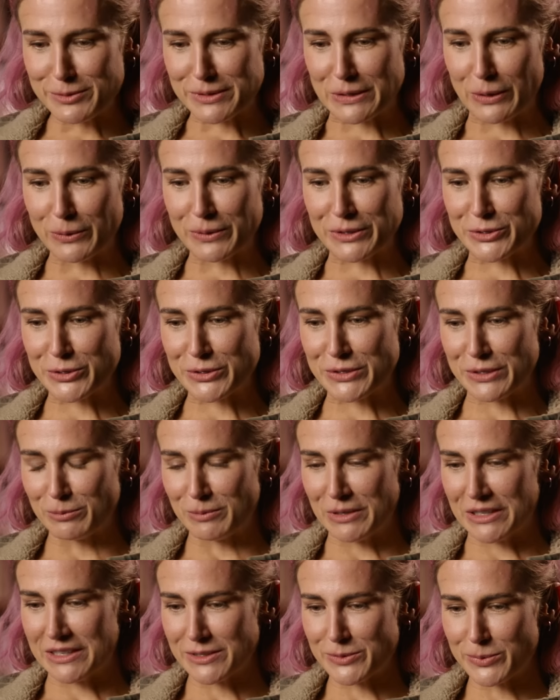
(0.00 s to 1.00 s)
was so interesting
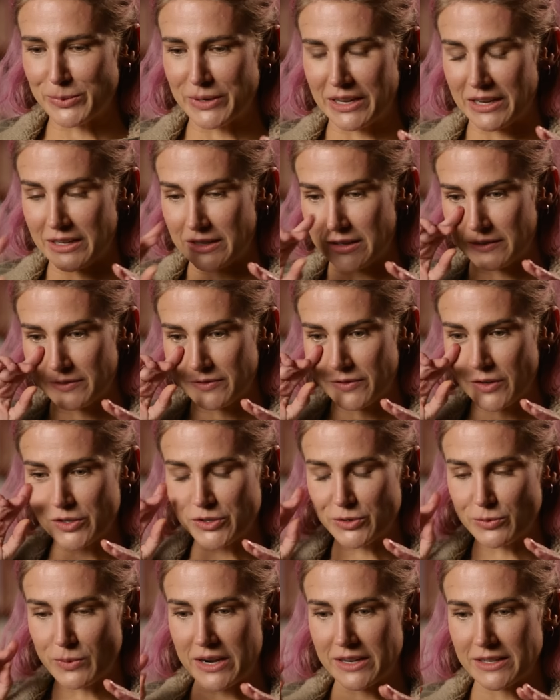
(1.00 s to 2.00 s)
because when I
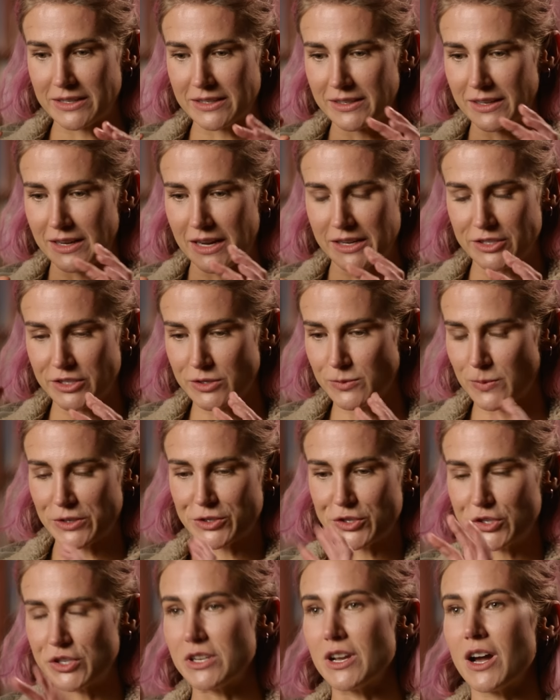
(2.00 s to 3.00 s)
first read it, I just
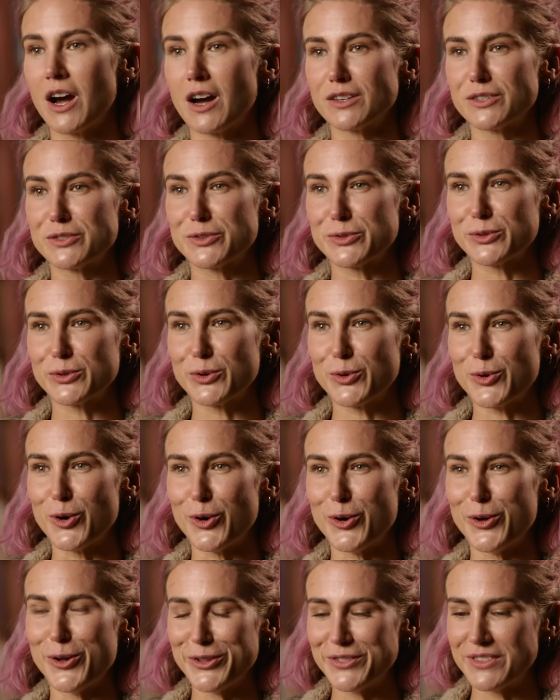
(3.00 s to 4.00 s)
read she hugs
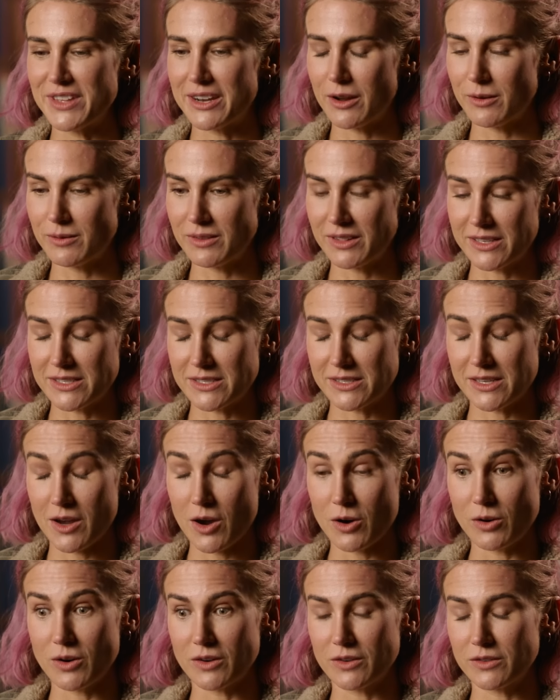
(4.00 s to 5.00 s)
Cole, and then I realized,
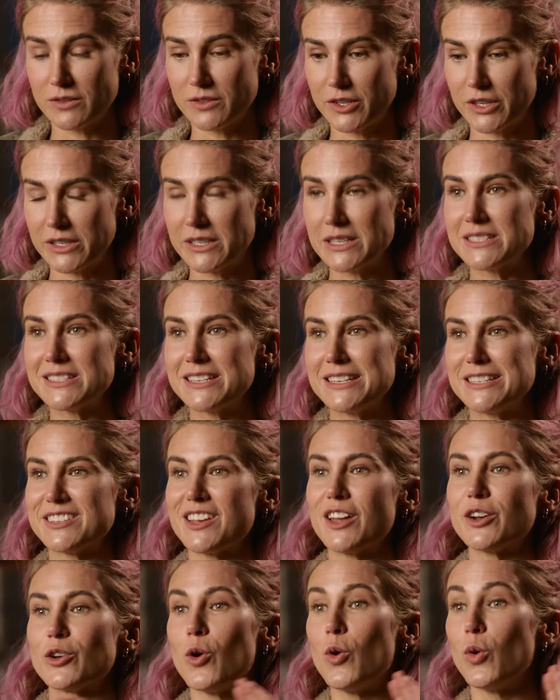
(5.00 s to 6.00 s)
oh, goodness, he's on a